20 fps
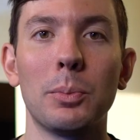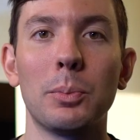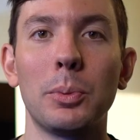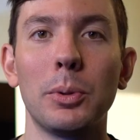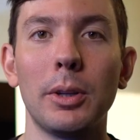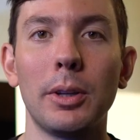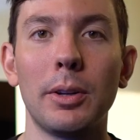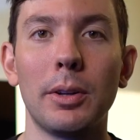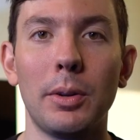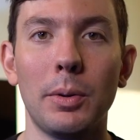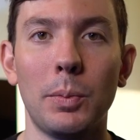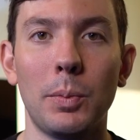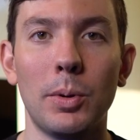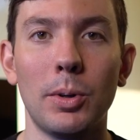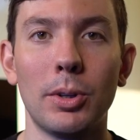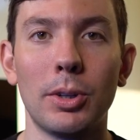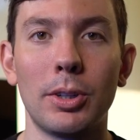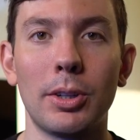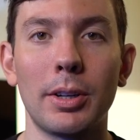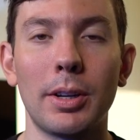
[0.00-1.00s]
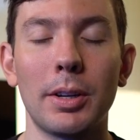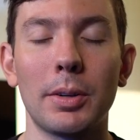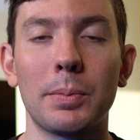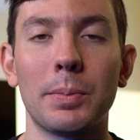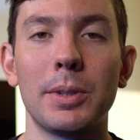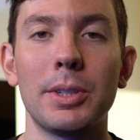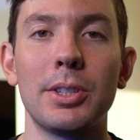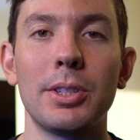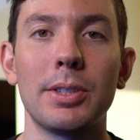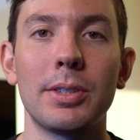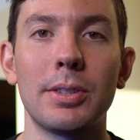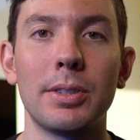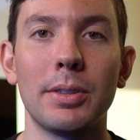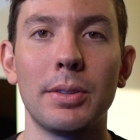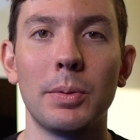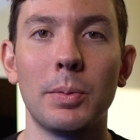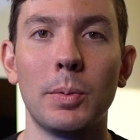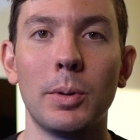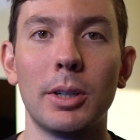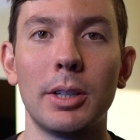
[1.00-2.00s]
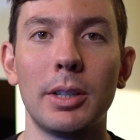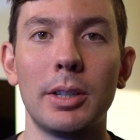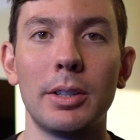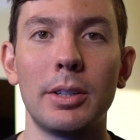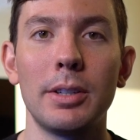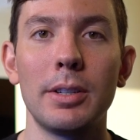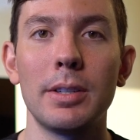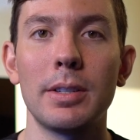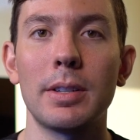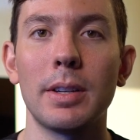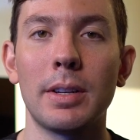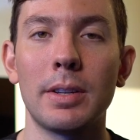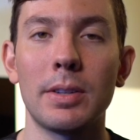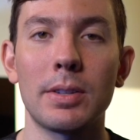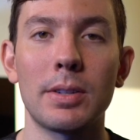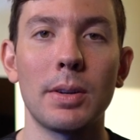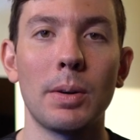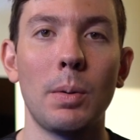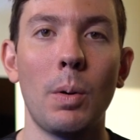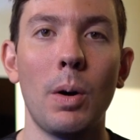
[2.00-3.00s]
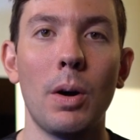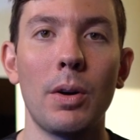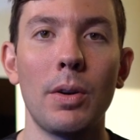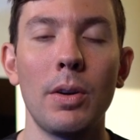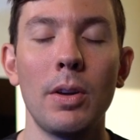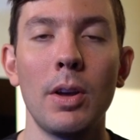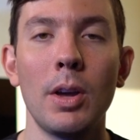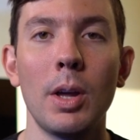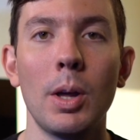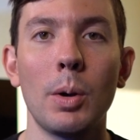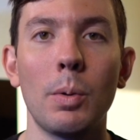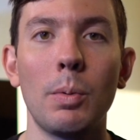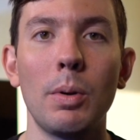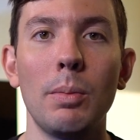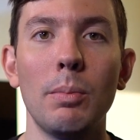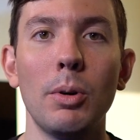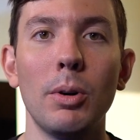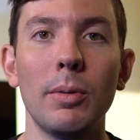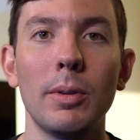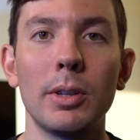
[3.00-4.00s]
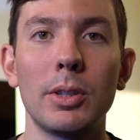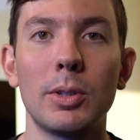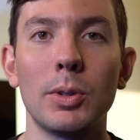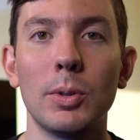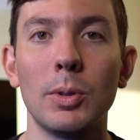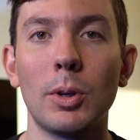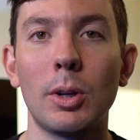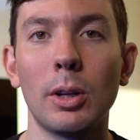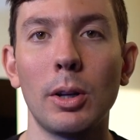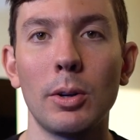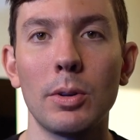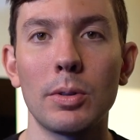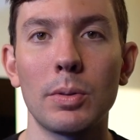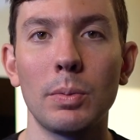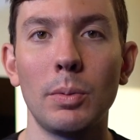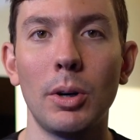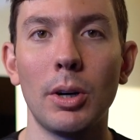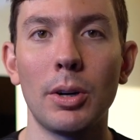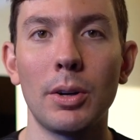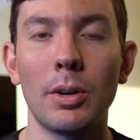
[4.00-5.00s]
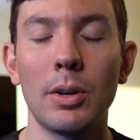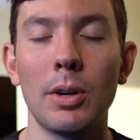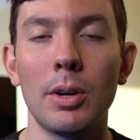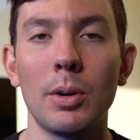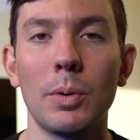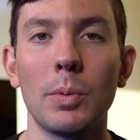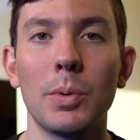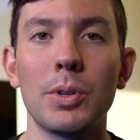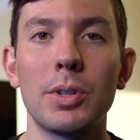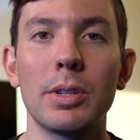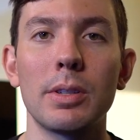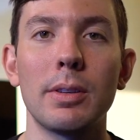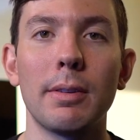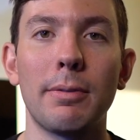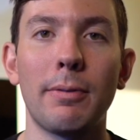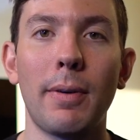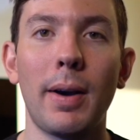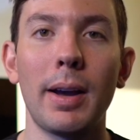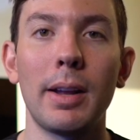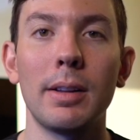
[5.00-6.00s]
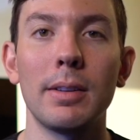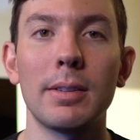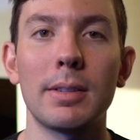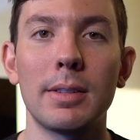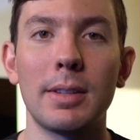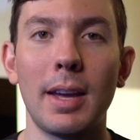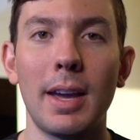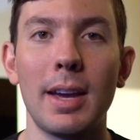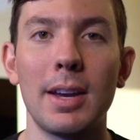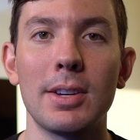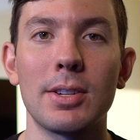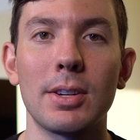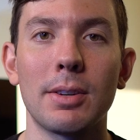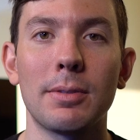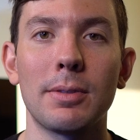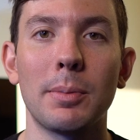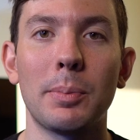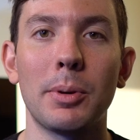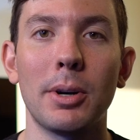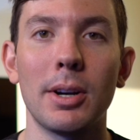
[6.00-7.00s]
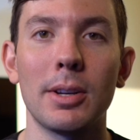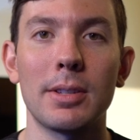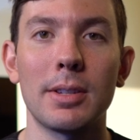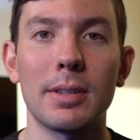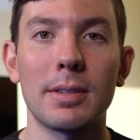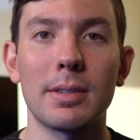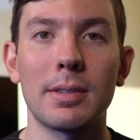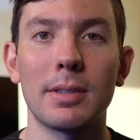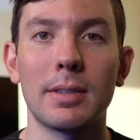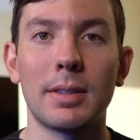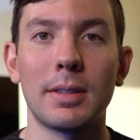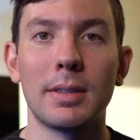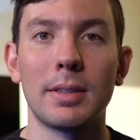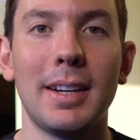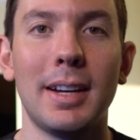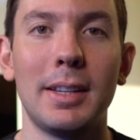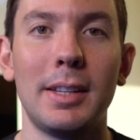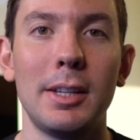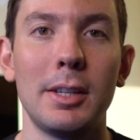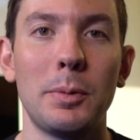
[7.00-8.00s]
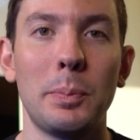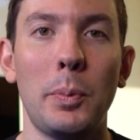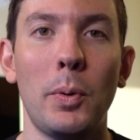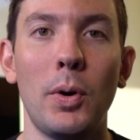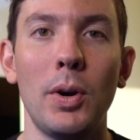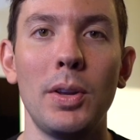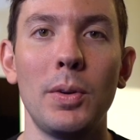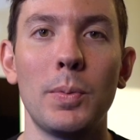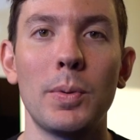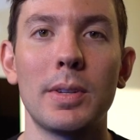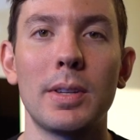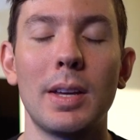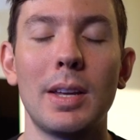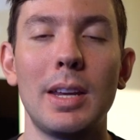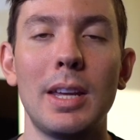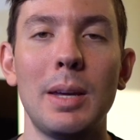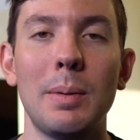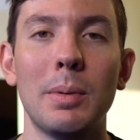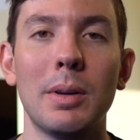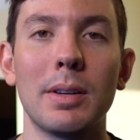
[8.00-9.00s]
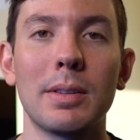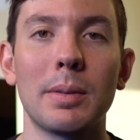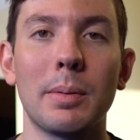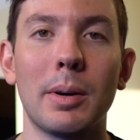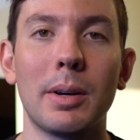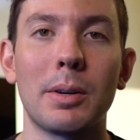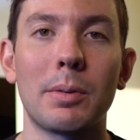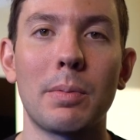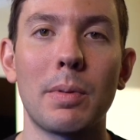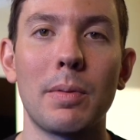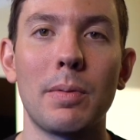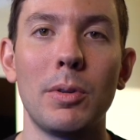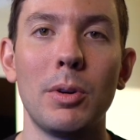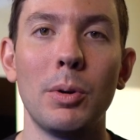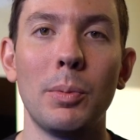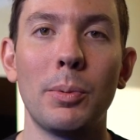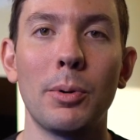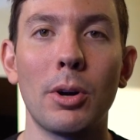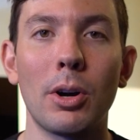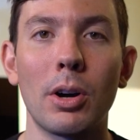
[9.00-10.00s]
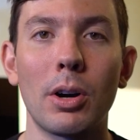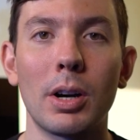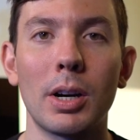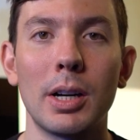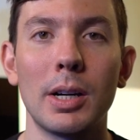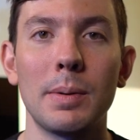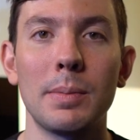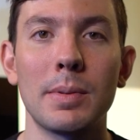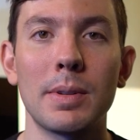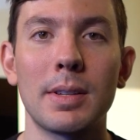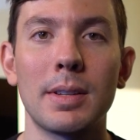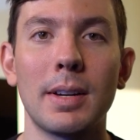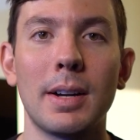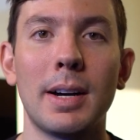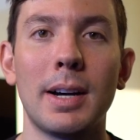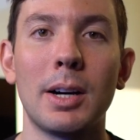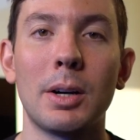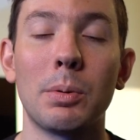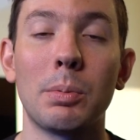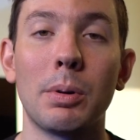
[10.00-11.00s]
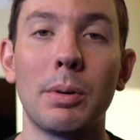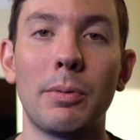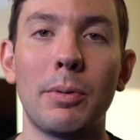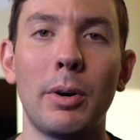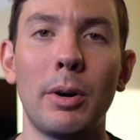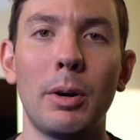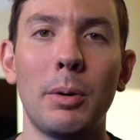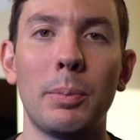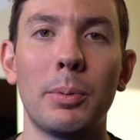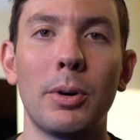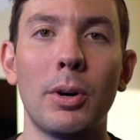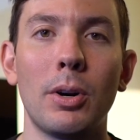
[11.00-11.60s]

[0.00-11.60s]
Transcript: completed the work, registered the warranties, and so on, we move it to Close 1, which is the final stage of the process. At this point, we send emails about our review programs, our referral